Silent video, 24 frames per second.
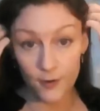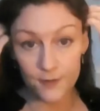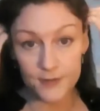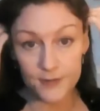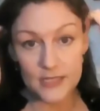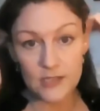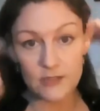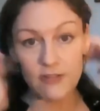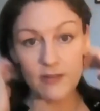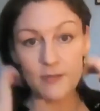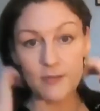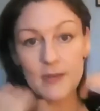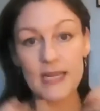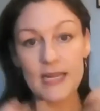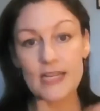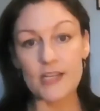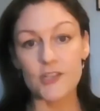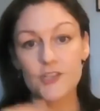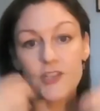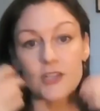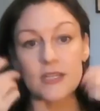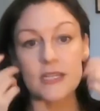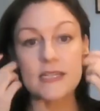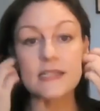lot of
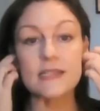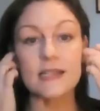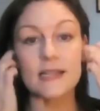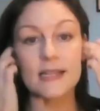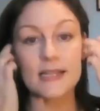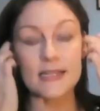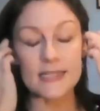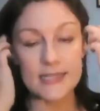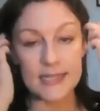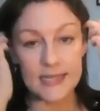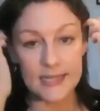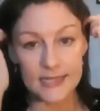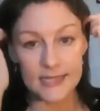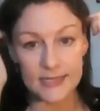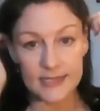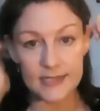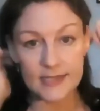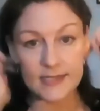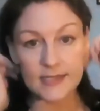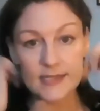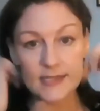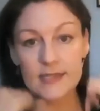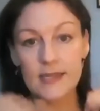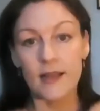discrimination that still
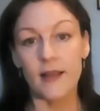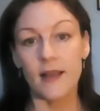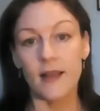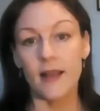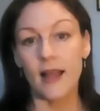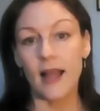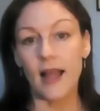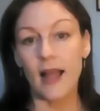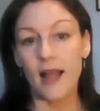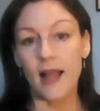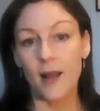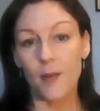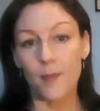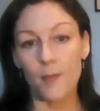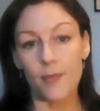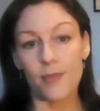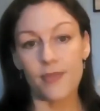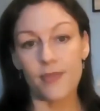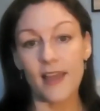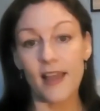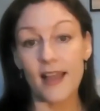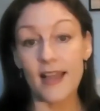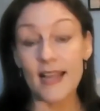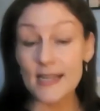exists.
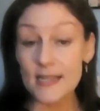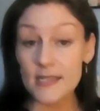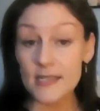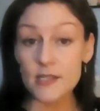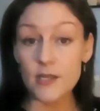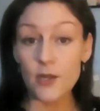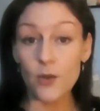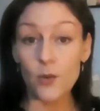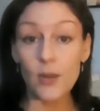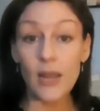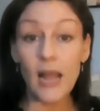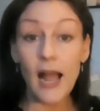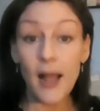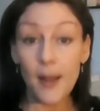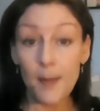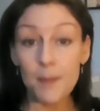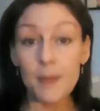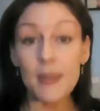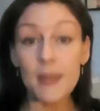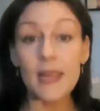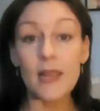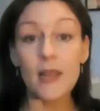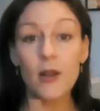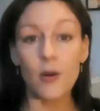There is no
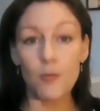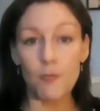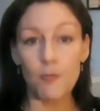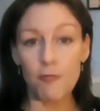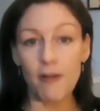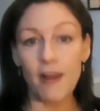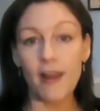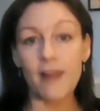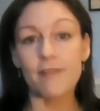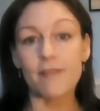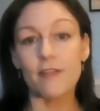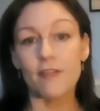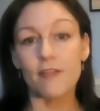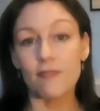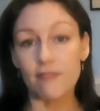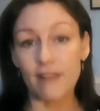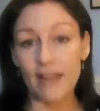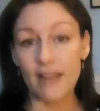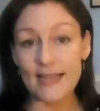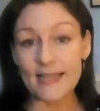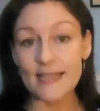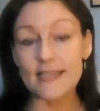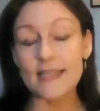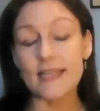capping on private
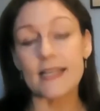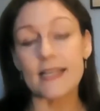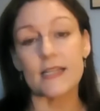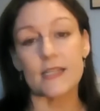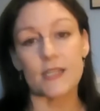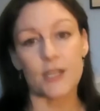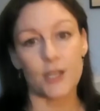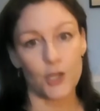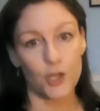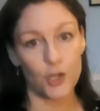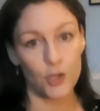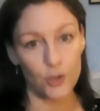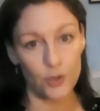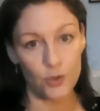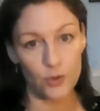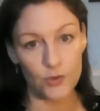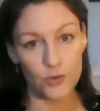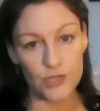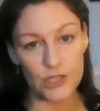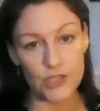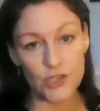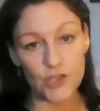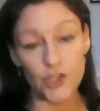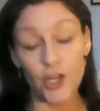rent. It's a
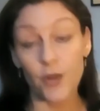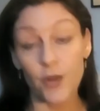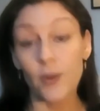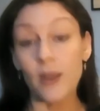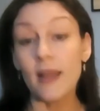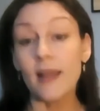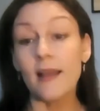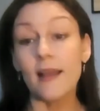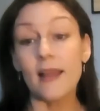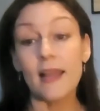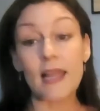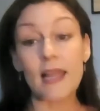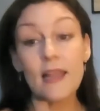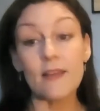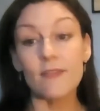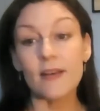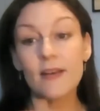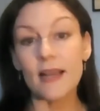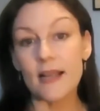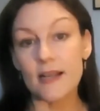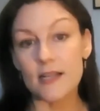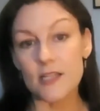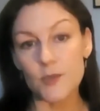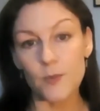huge issue.
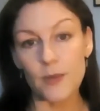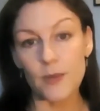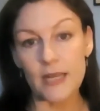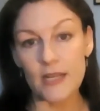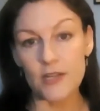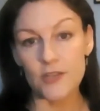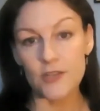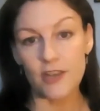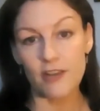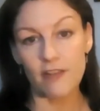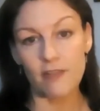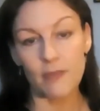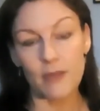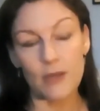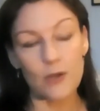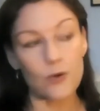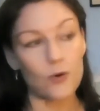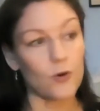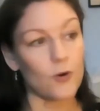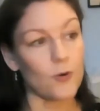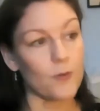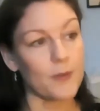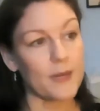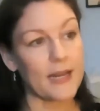Even last week, Jeremy
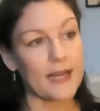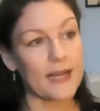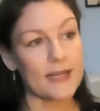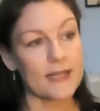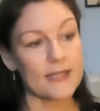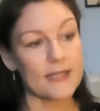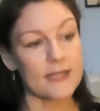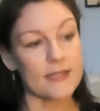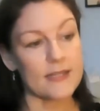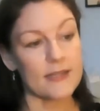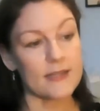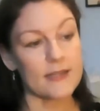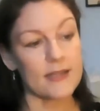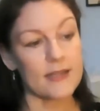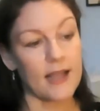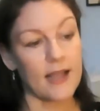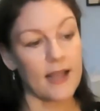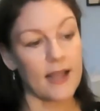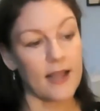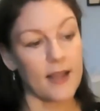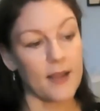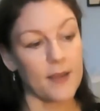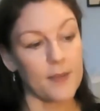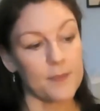Corbyn asked
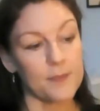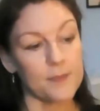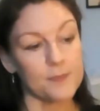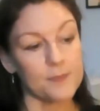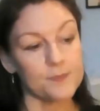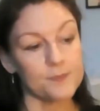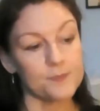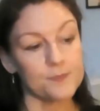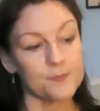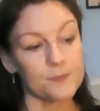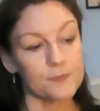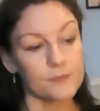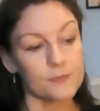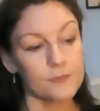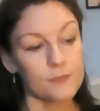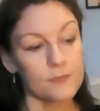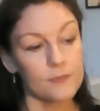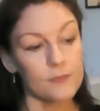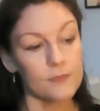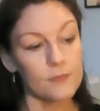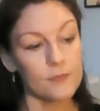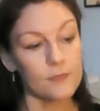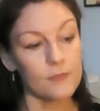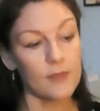
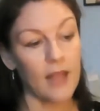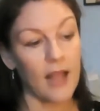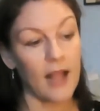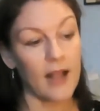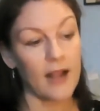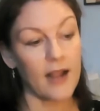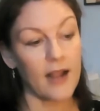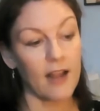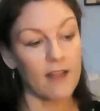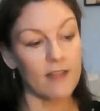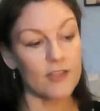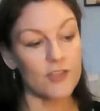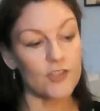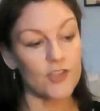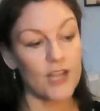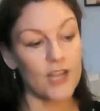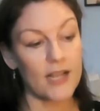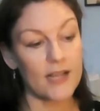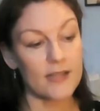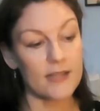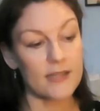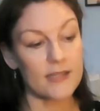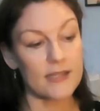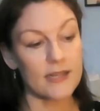our current
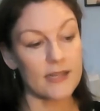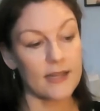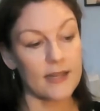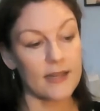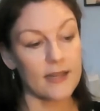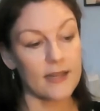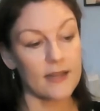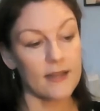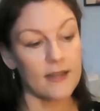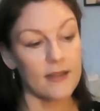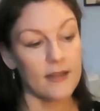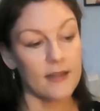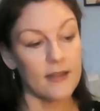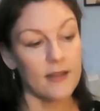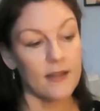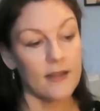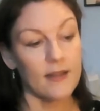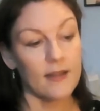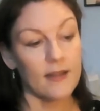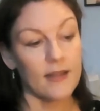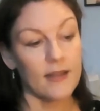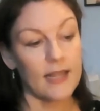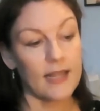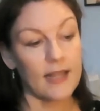Chancellor,
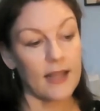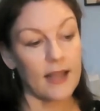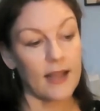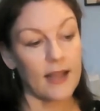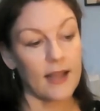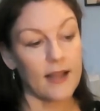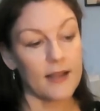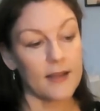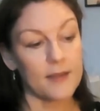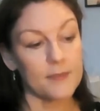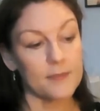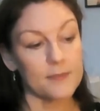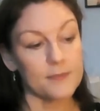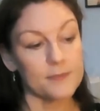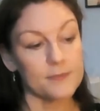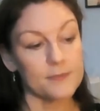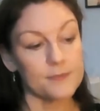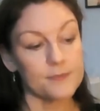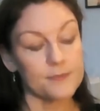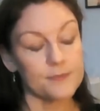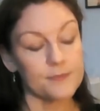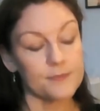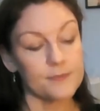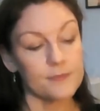
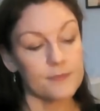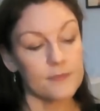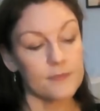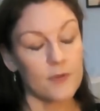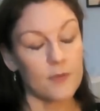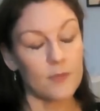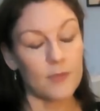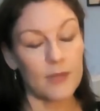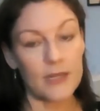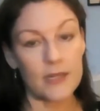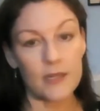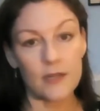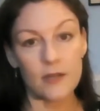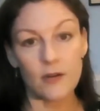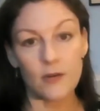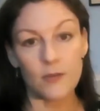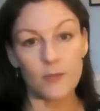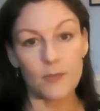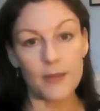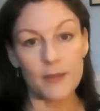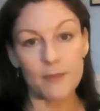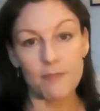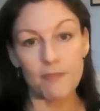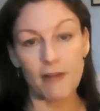oh my
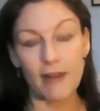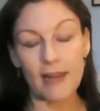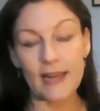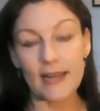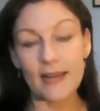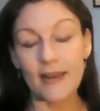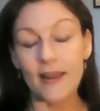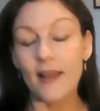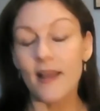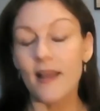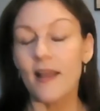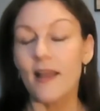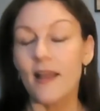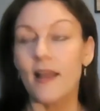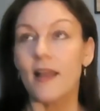God, my brain,